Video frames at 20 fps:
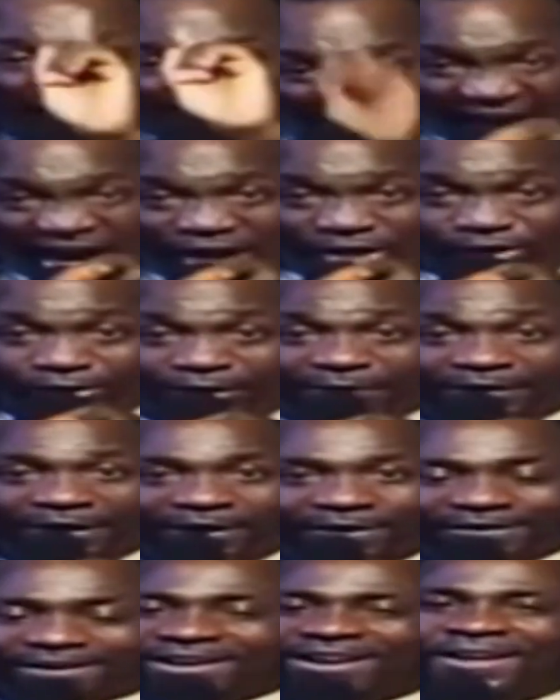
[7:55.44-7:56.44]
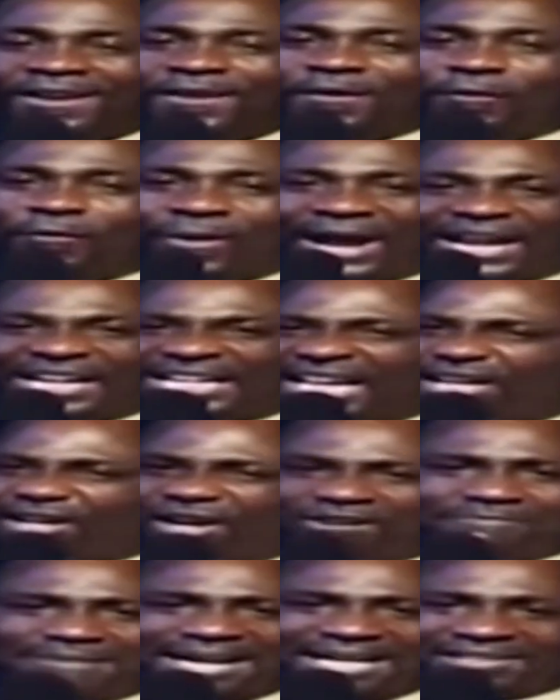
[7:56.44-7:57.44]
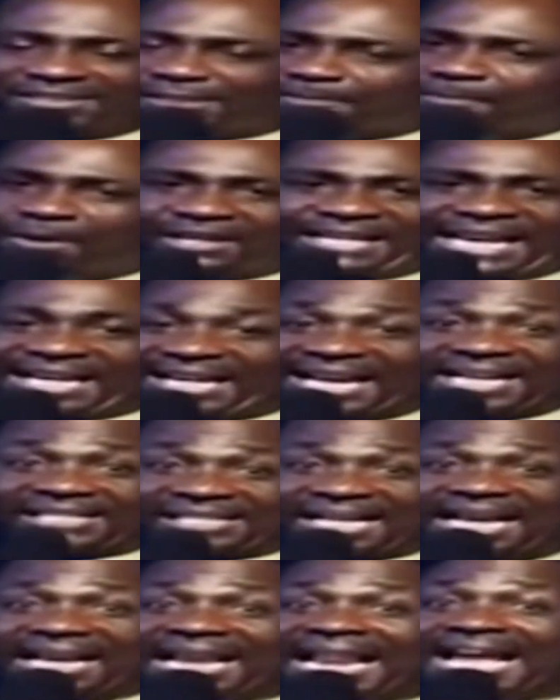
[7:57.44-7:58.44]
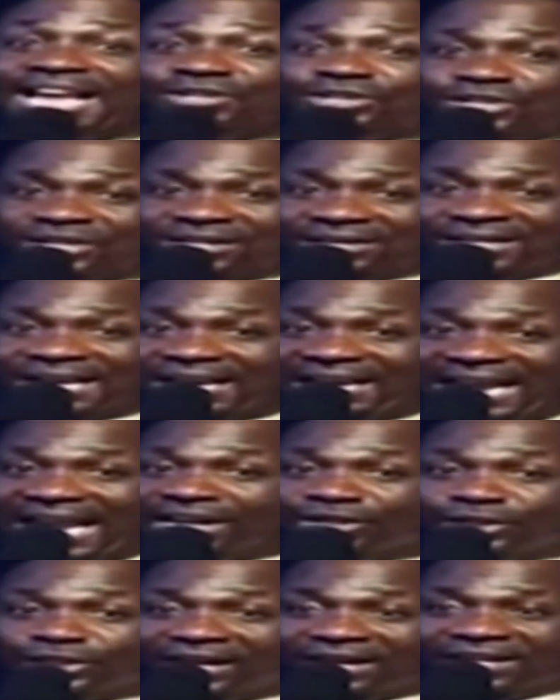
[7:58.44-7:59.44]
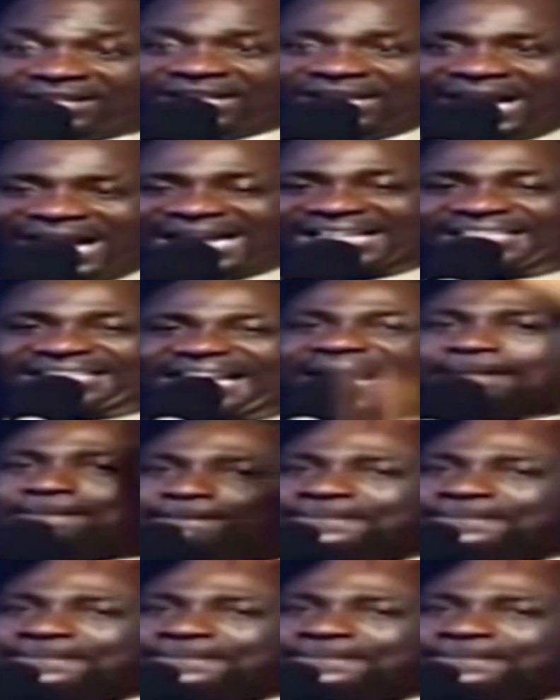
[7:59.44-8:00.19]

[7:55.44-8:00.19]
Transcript: the curse of the Lord. When the young men spoke against Elisha and